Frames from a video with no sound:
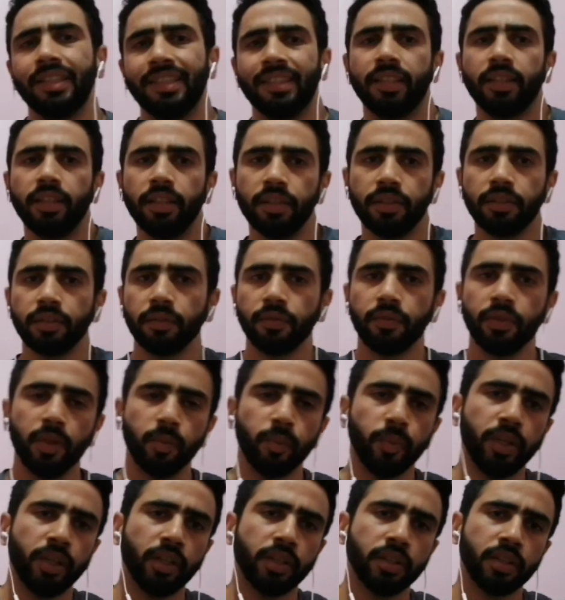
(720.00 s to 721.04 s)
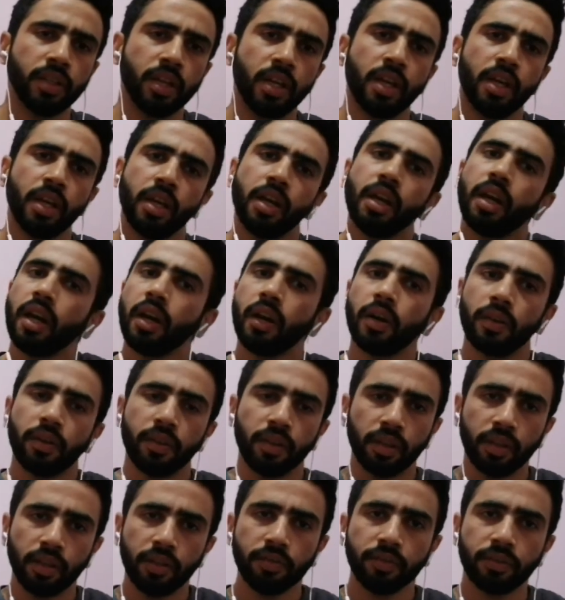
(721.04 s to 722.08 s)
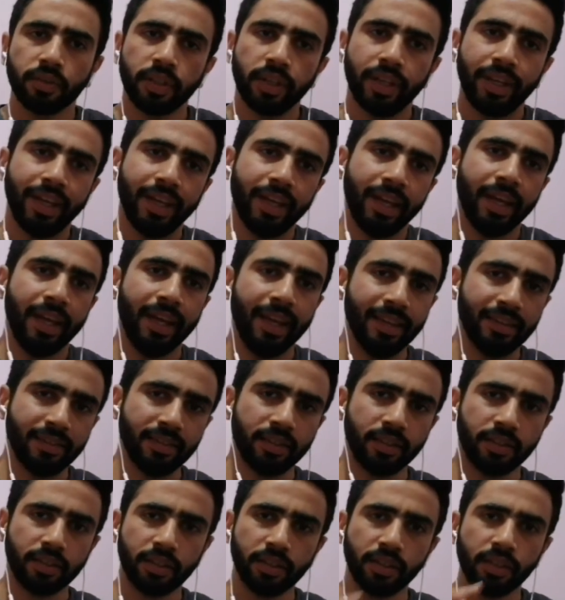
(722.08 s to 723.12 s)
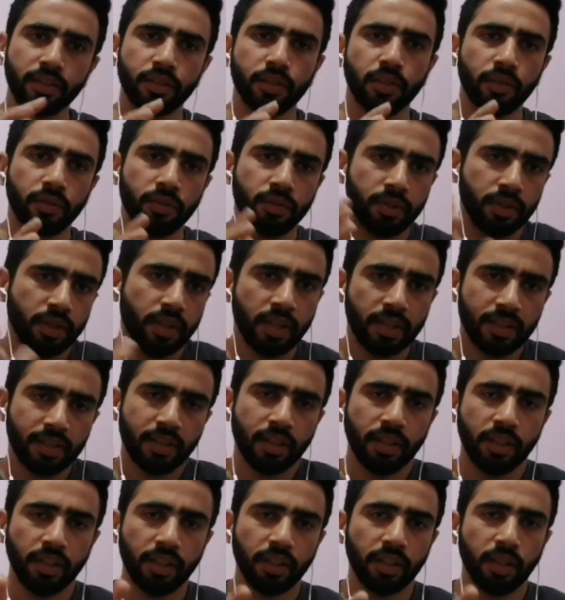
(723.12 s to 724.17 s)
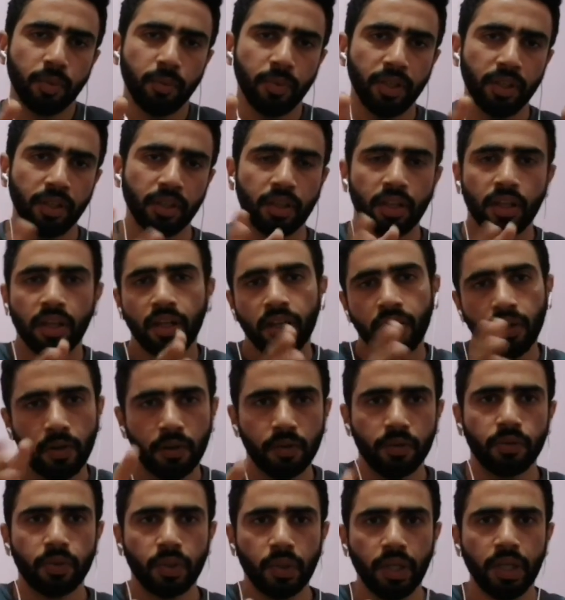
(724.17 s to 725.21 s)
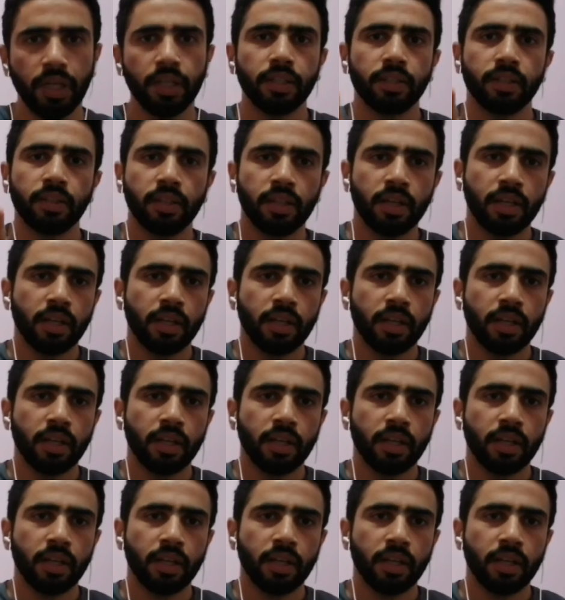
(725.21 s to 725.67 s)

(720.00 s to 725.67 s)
as a list of email on the left and the details of single email on the right.